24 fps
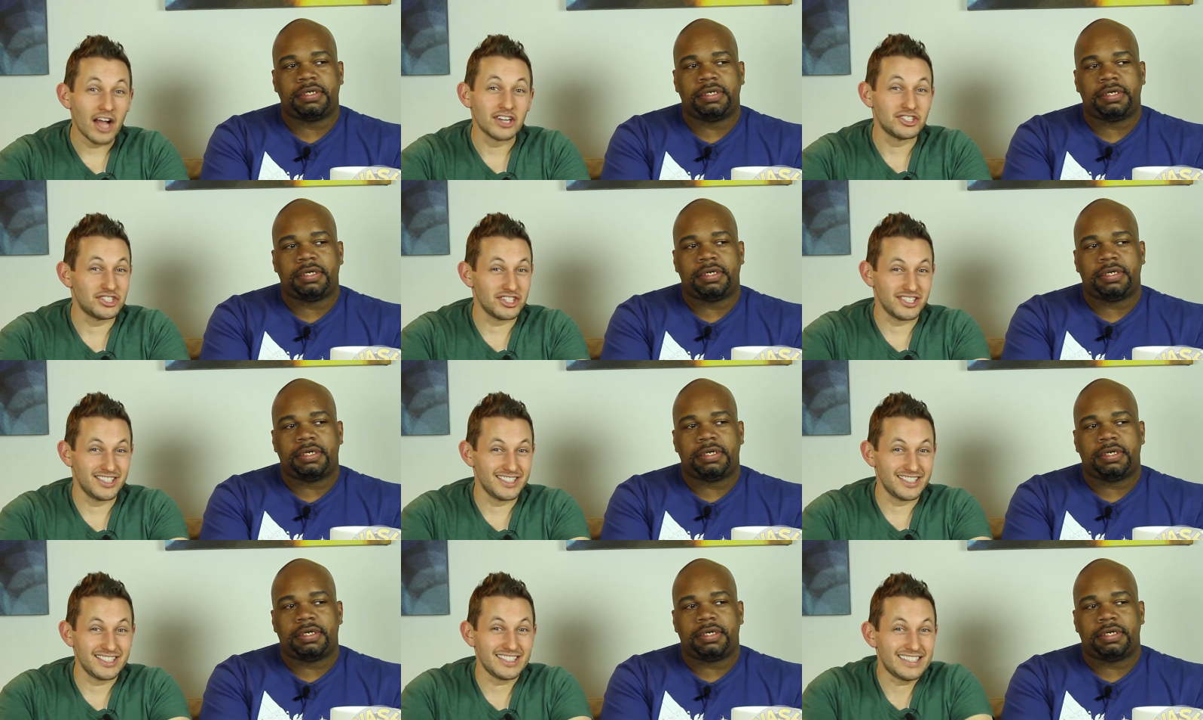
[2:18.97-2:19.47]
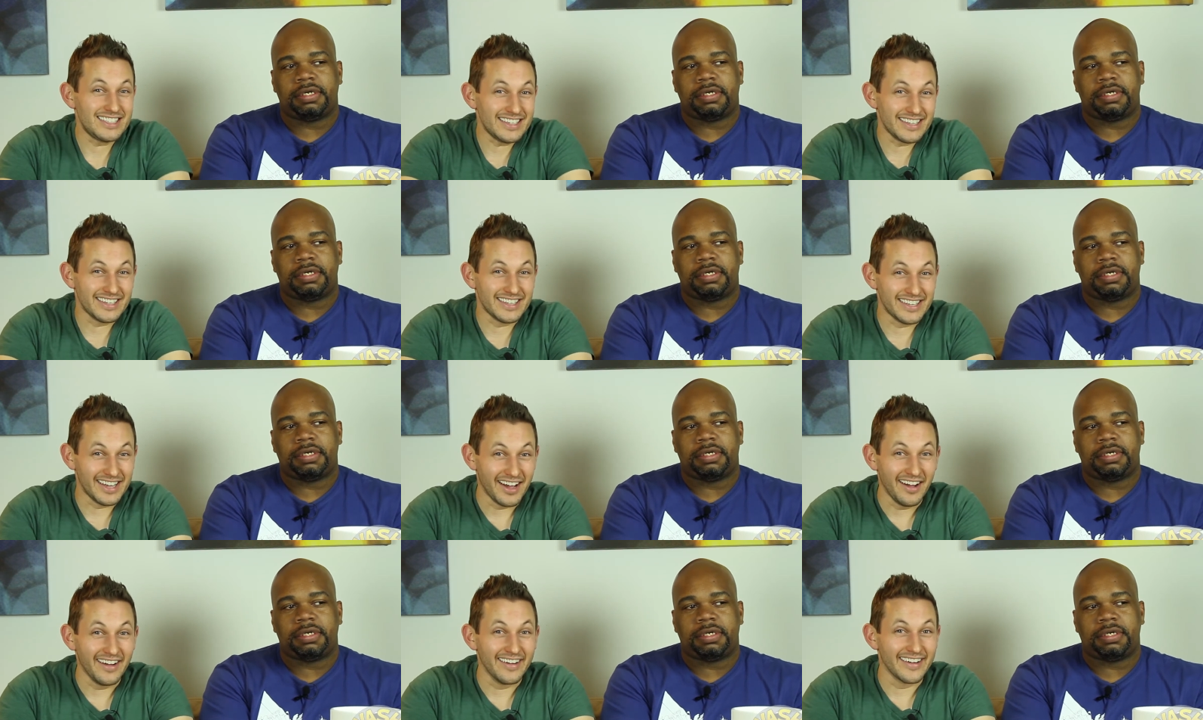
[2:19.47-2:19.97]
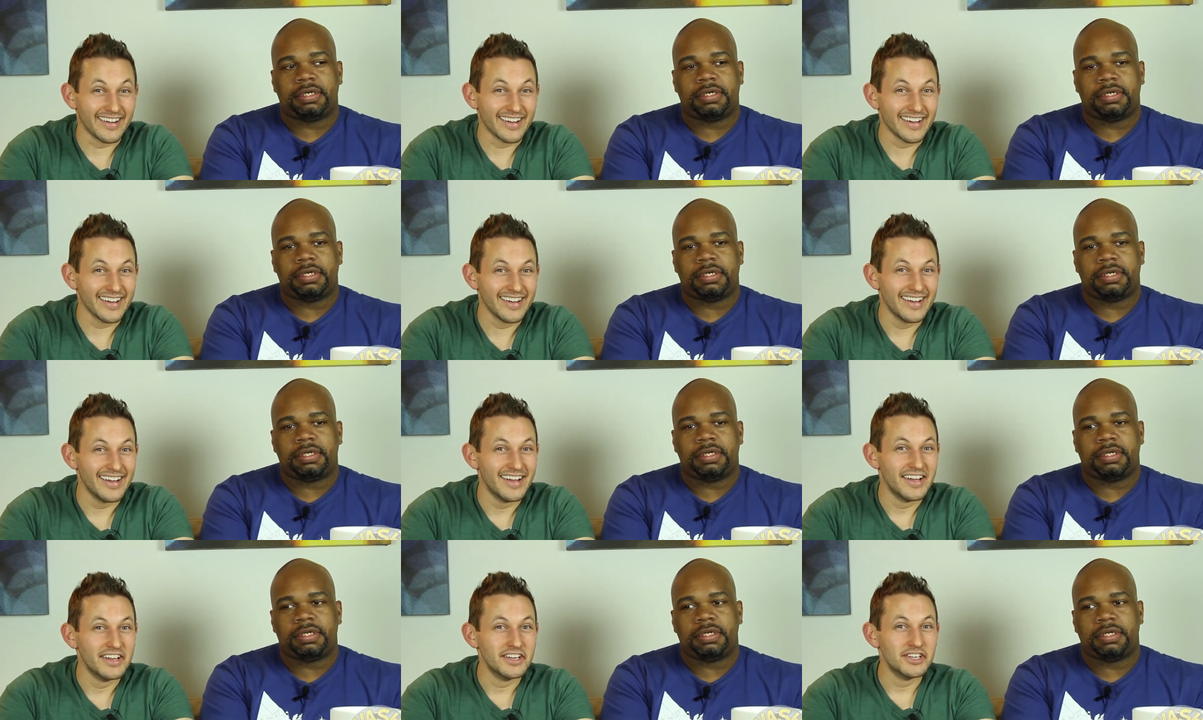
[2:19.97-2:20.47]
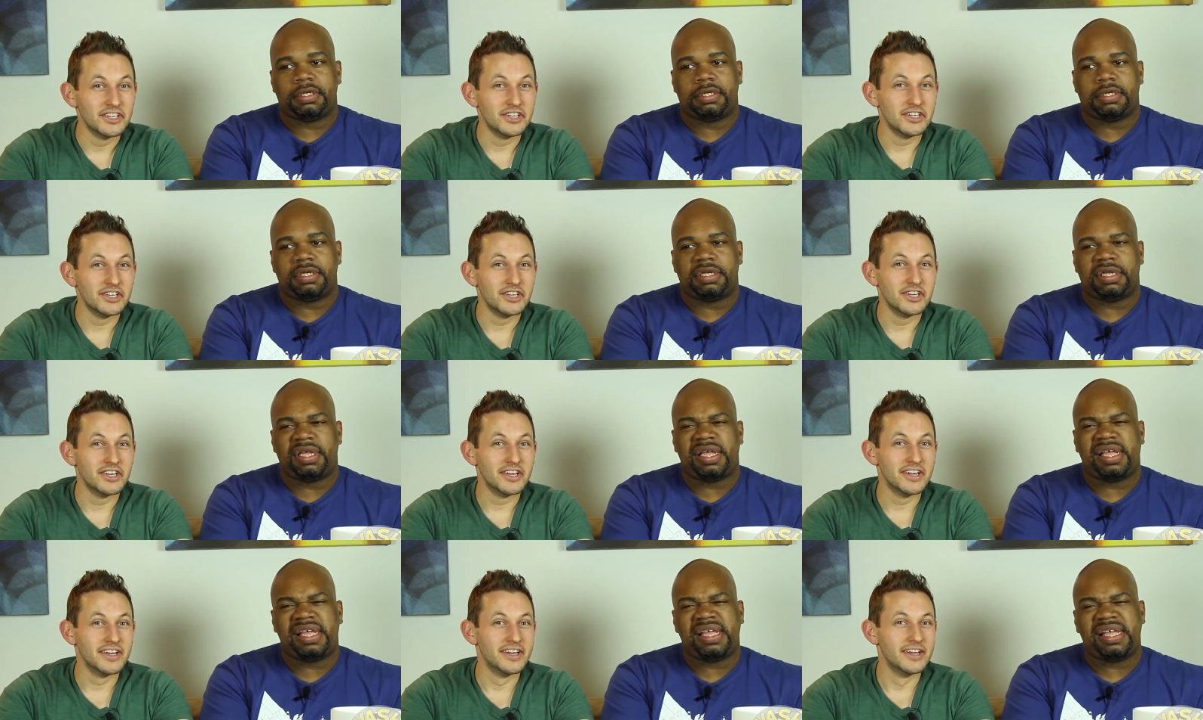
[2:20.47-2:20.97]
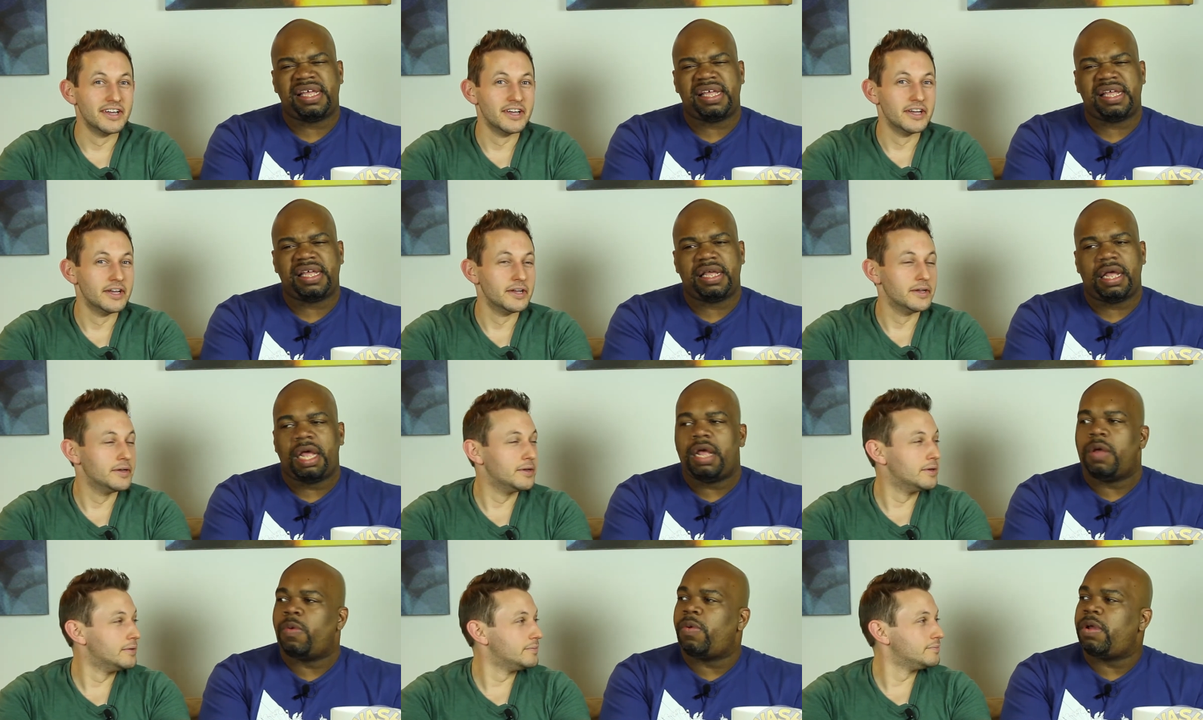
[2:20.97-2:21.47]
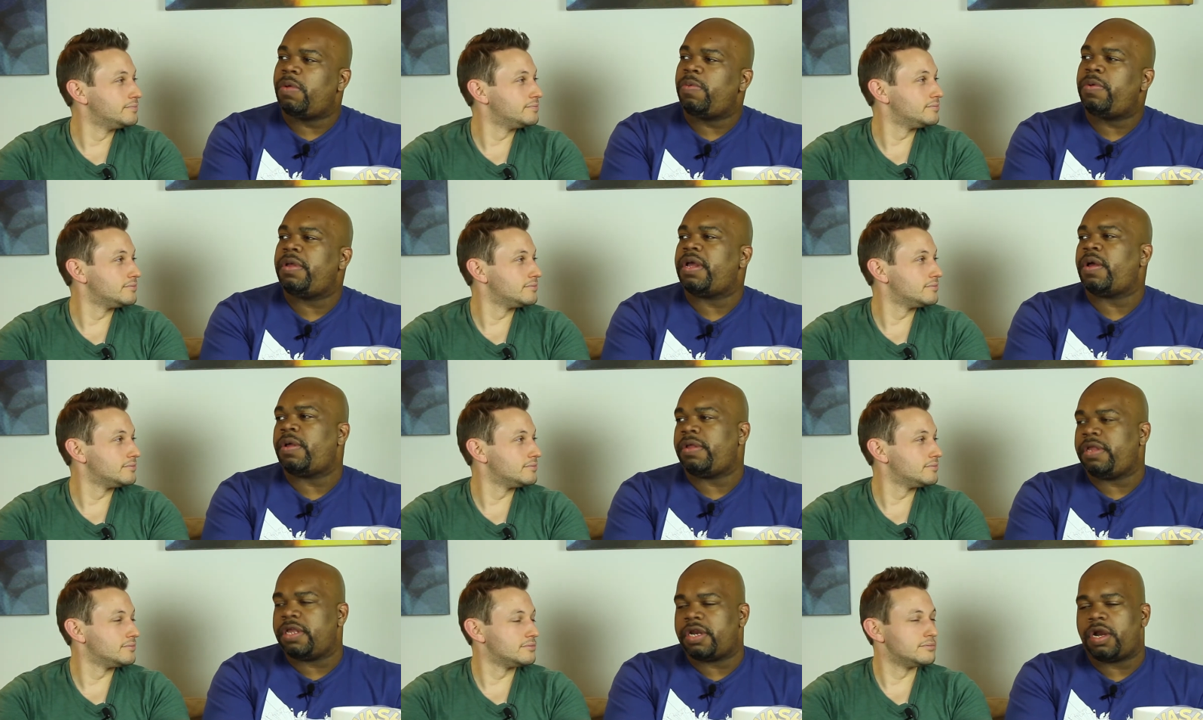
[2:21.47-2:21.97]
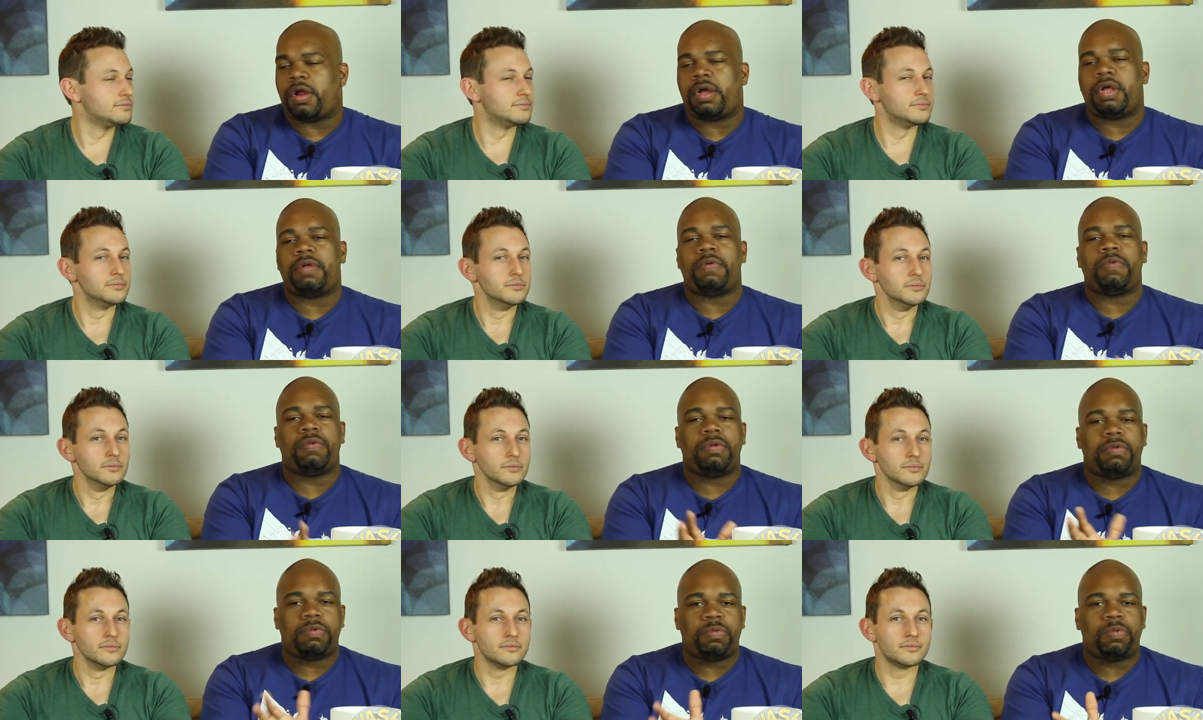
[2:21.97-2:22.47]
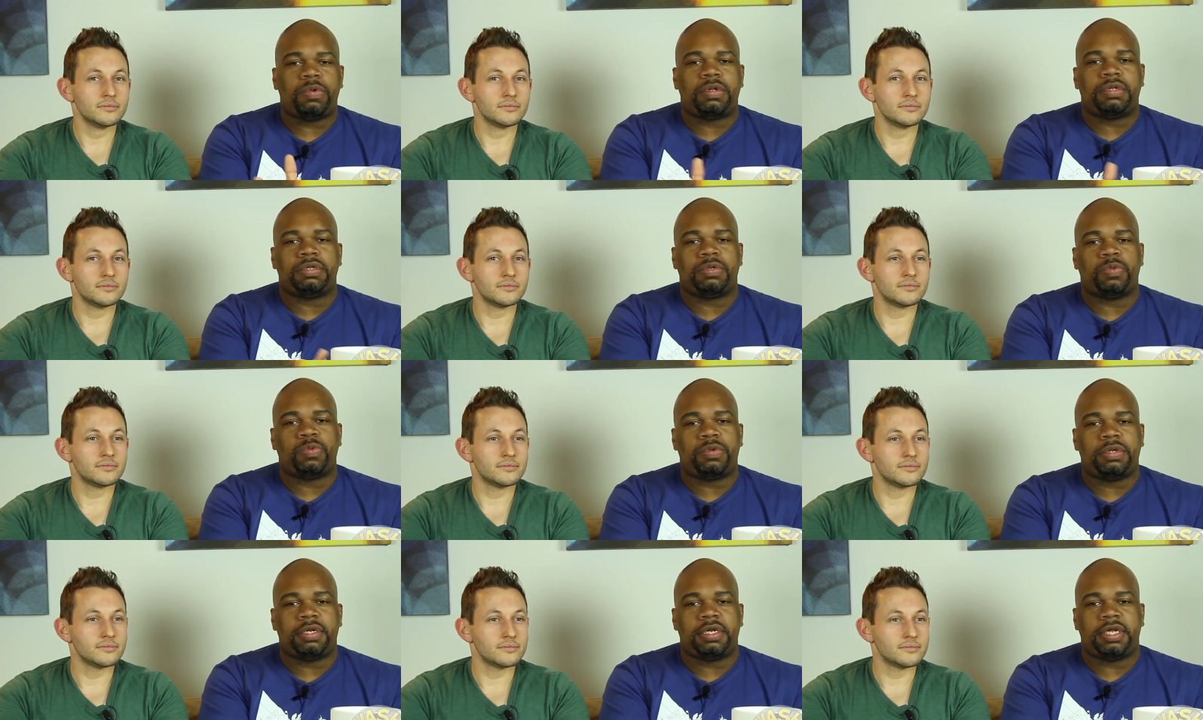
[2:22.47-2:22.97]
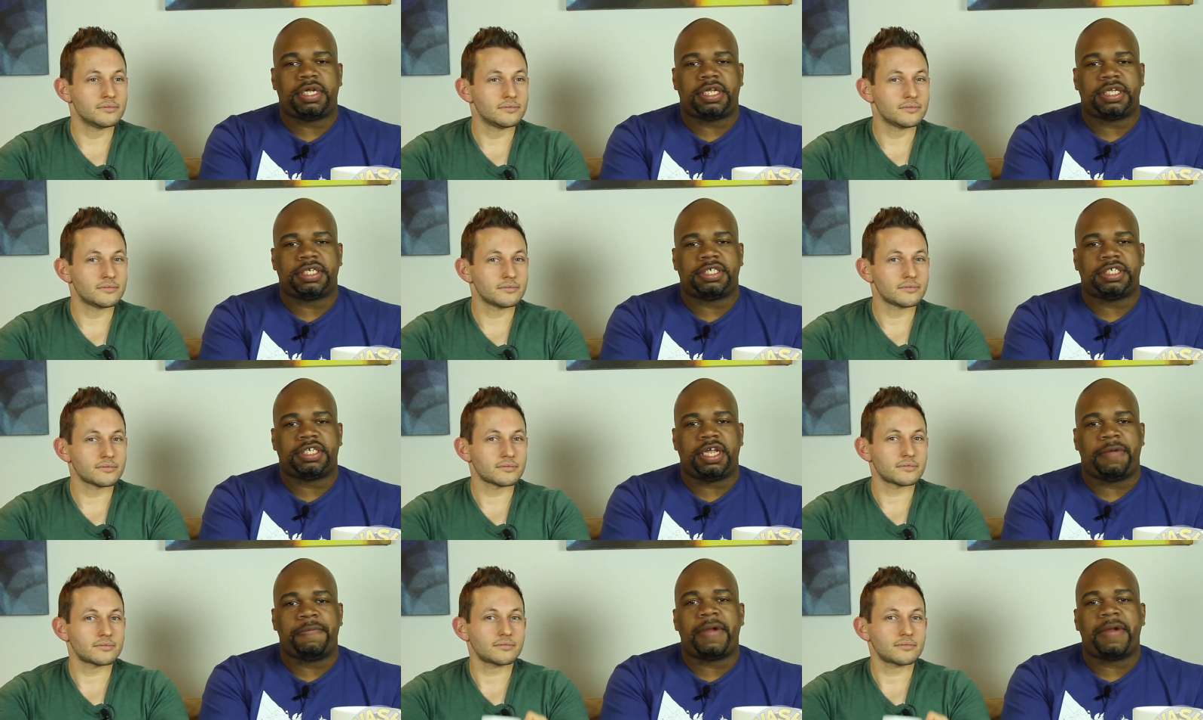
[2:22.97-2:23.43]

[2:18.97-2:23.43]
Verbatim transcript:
Speaker 1: she's still young. Eh, well, we, oh, you know, we'll, we'll, we'll look and see.